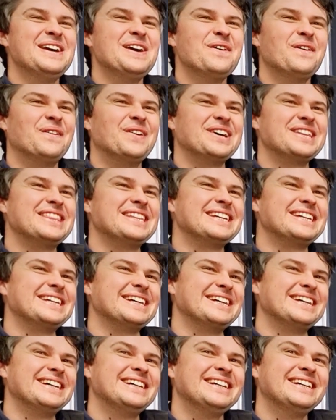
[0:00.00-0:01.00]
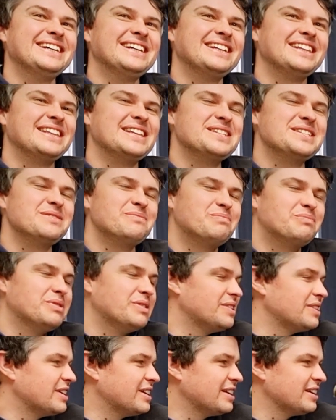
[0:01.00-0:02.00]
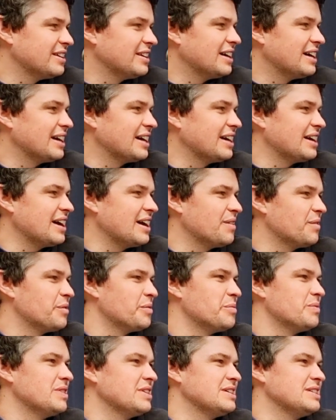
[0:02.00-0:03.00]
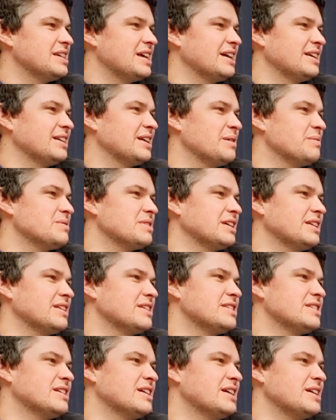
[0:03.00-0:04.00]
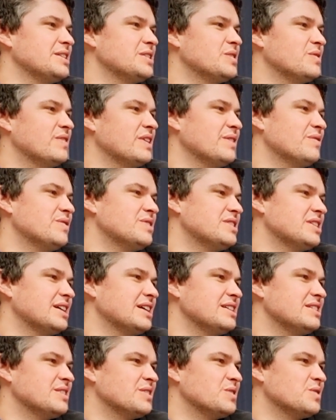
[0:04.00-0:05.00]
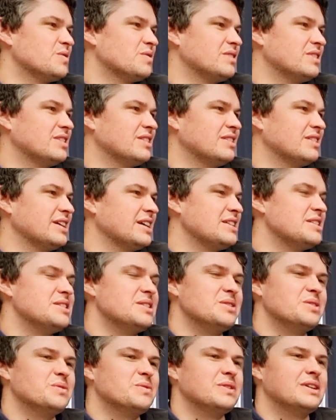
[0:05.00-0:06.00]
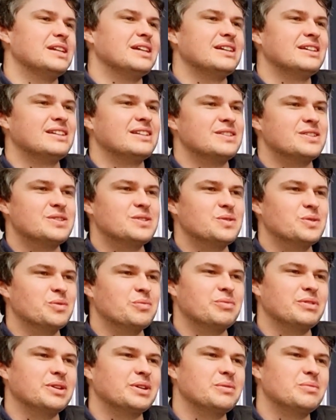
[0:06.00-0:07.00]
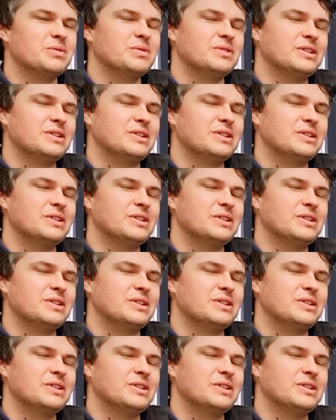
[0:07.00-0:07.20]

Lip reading: Well, I think there's a book, I can't remember the exact name. It's like The Science of Advertising. It was written in 1920, and it's still applicable.